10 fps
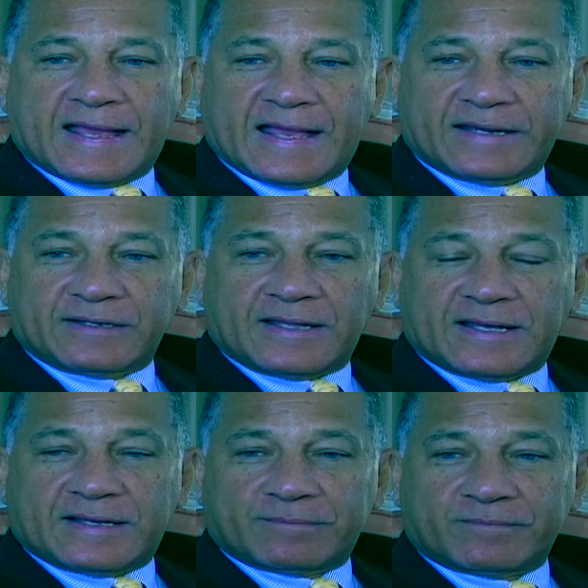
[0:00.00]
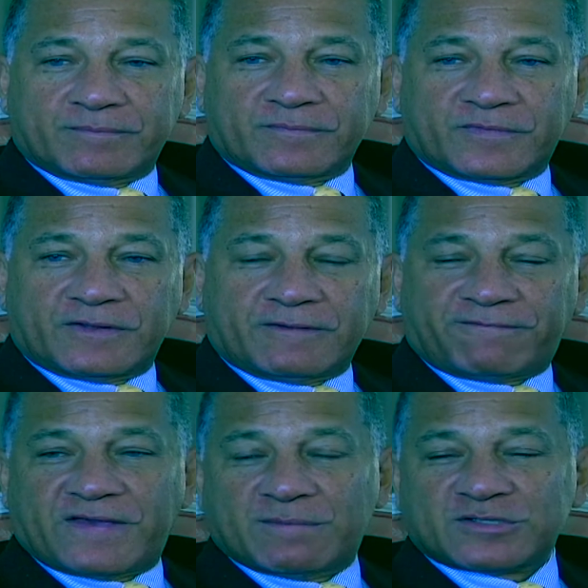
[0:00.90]
And the
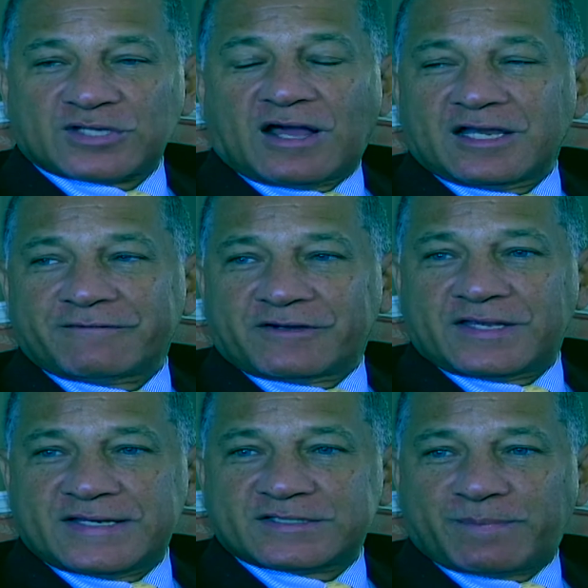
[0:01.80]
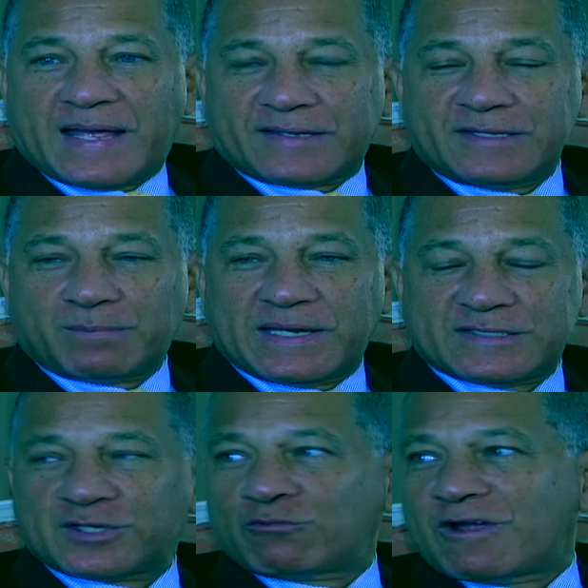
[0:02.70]
famous Oliver, he's back. He
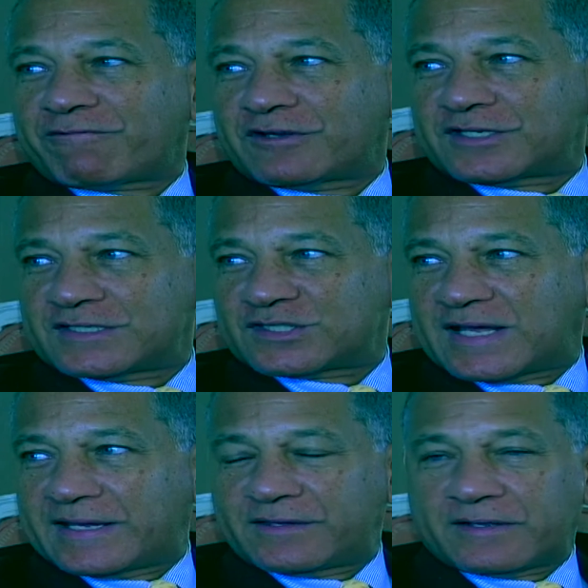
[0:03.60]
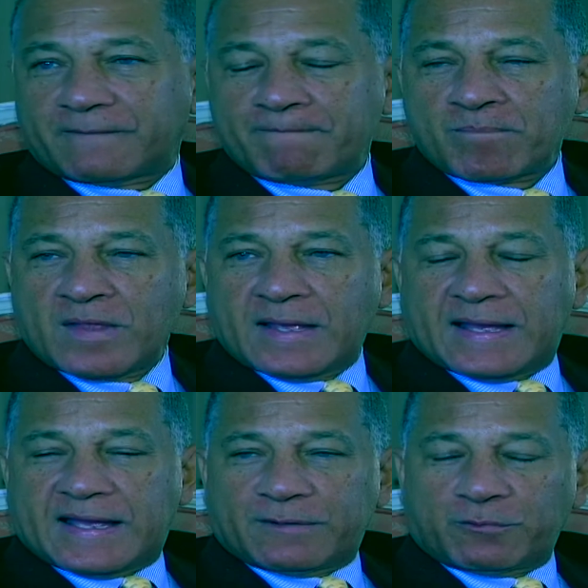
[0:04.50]
plays a reverend inside there.
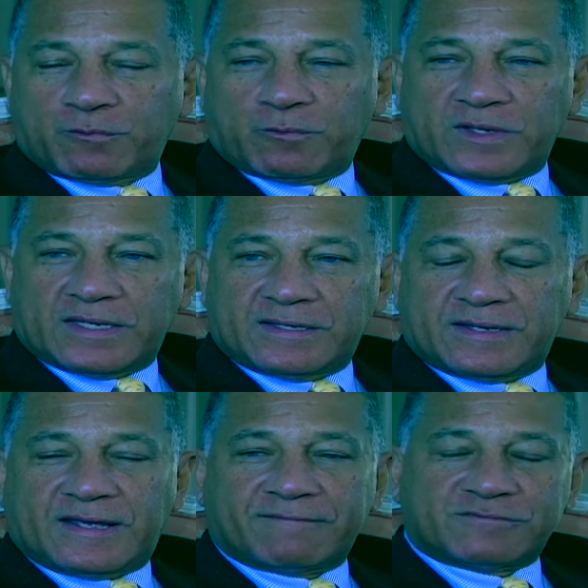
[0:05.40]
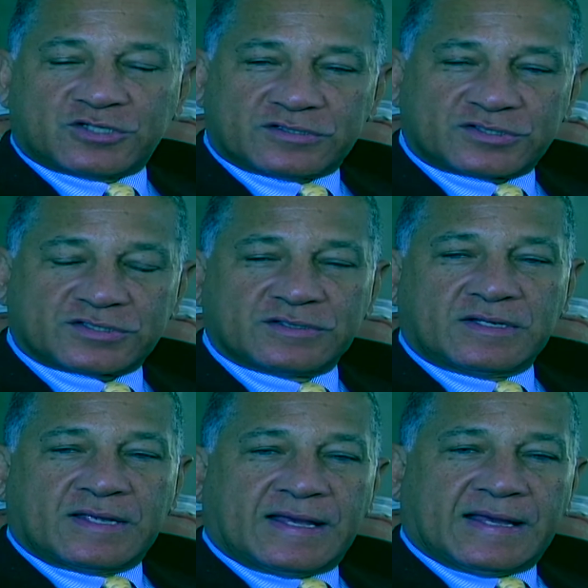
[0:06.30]
And we have just
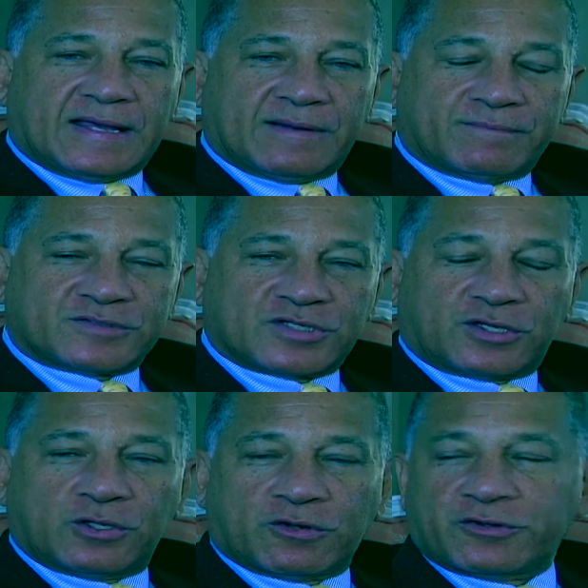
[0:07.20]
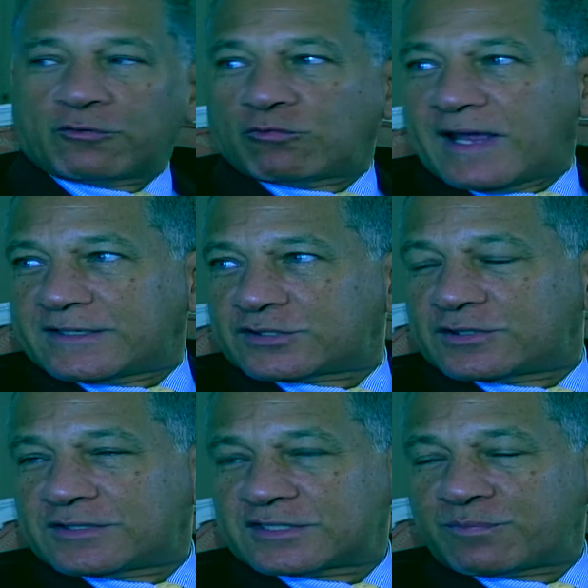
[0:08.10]
secured the rights
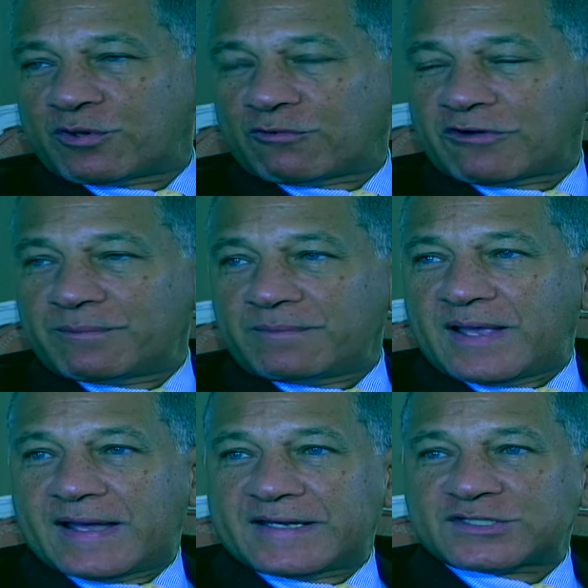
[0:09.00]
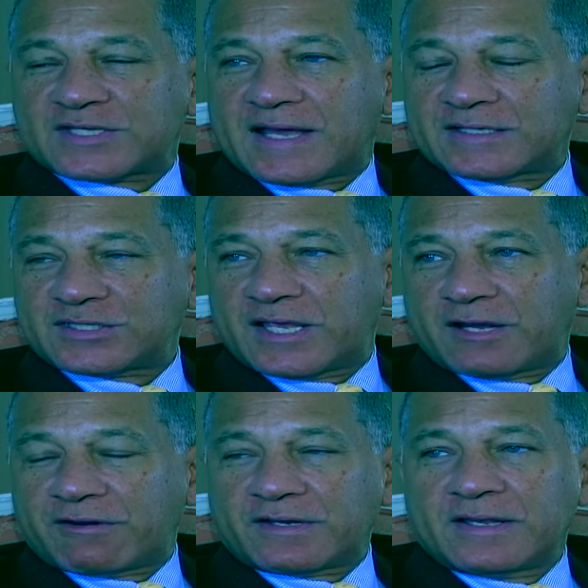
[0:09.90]
to this program, and it starts
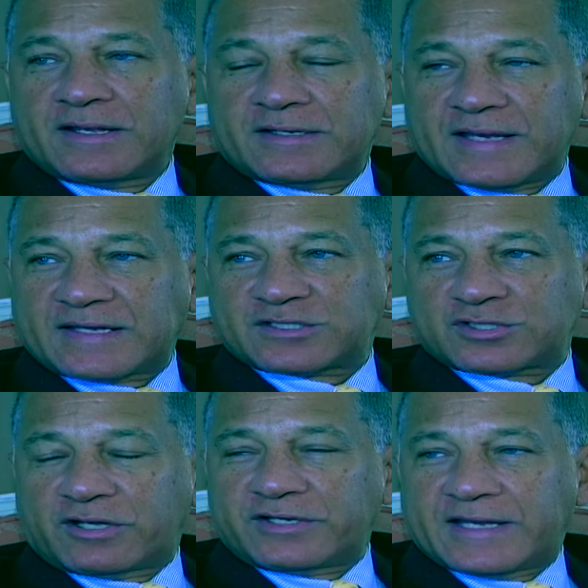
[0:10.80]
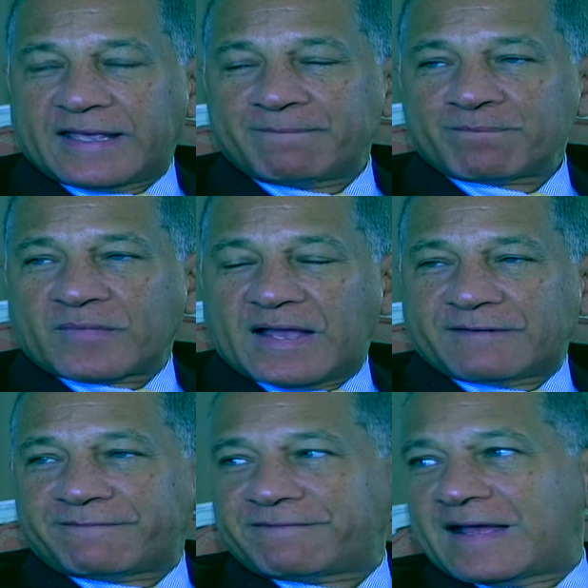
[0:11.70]
airing next Sunday
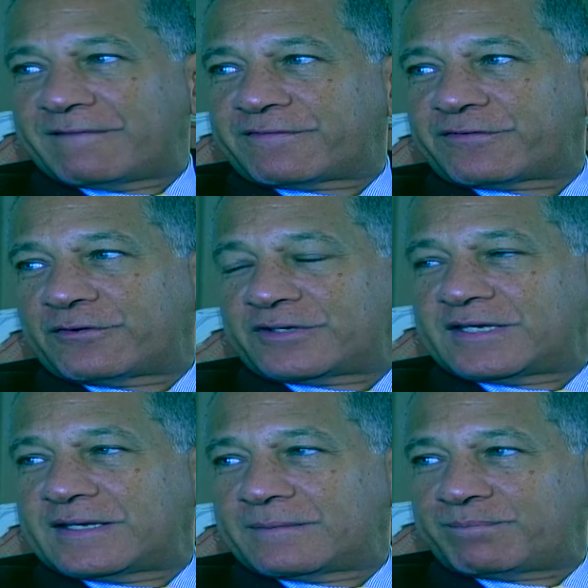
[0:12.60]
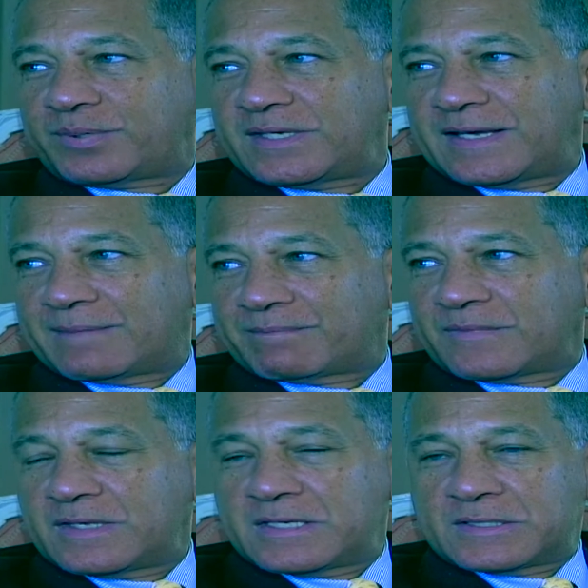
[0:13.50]
at 5:30 p.m.
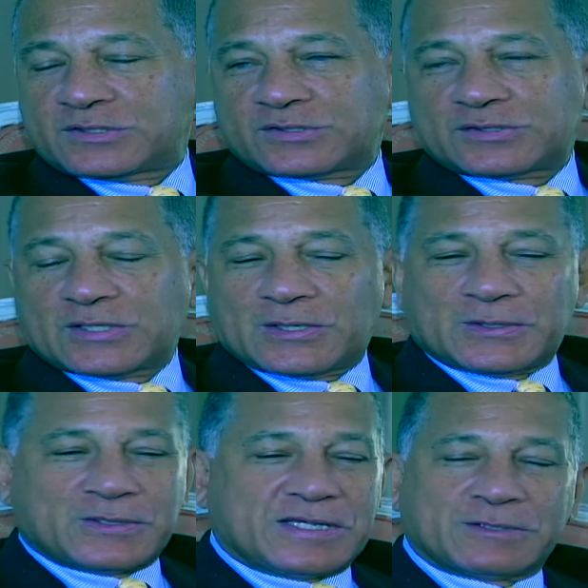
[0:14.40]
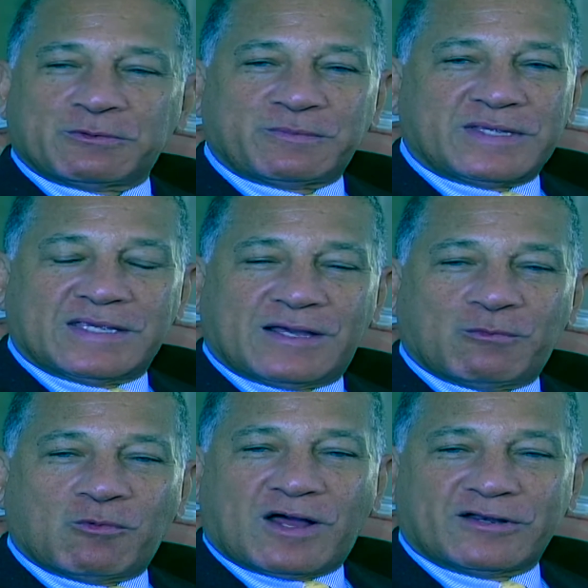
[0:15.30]
So it will be a
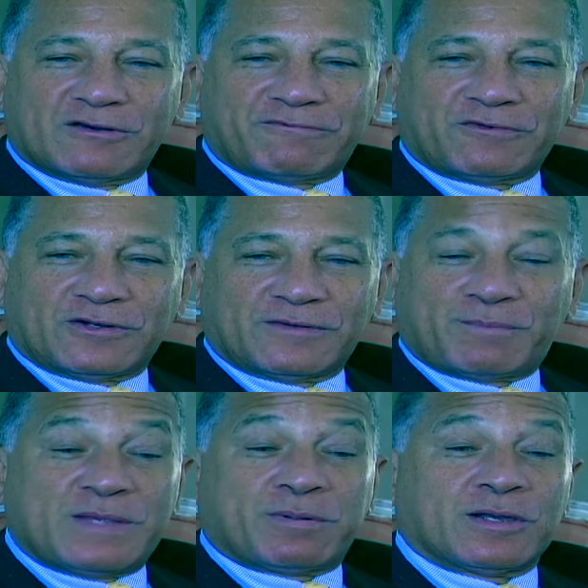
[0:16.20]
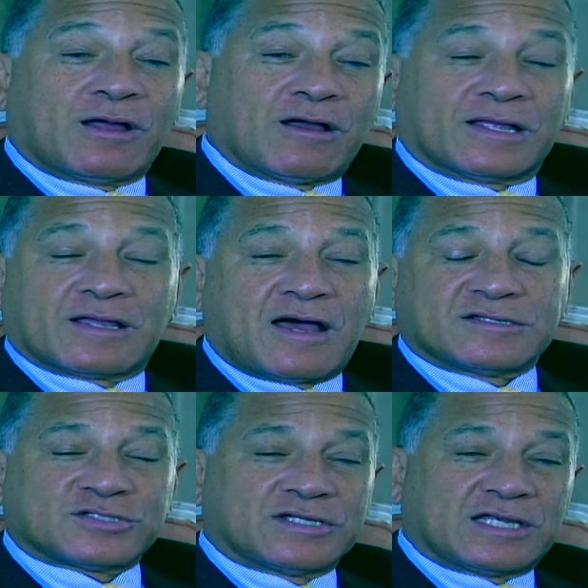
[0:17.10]
wonderful, people
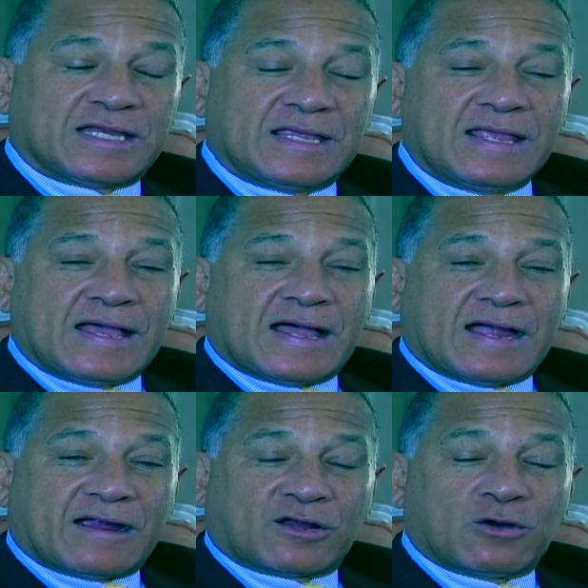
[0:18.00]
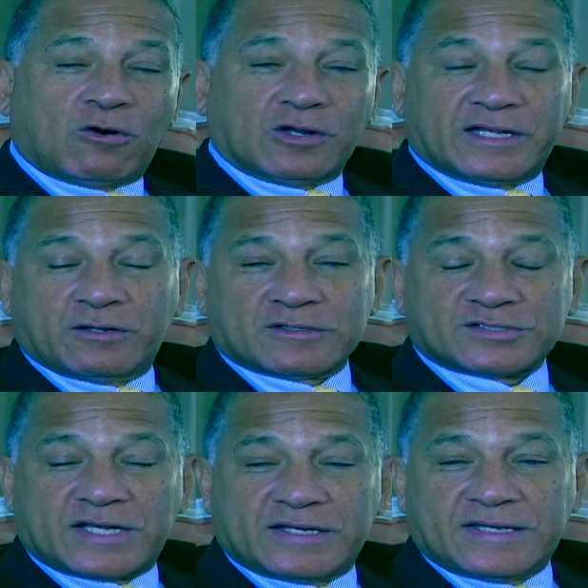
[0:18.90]
constantly are calling or sending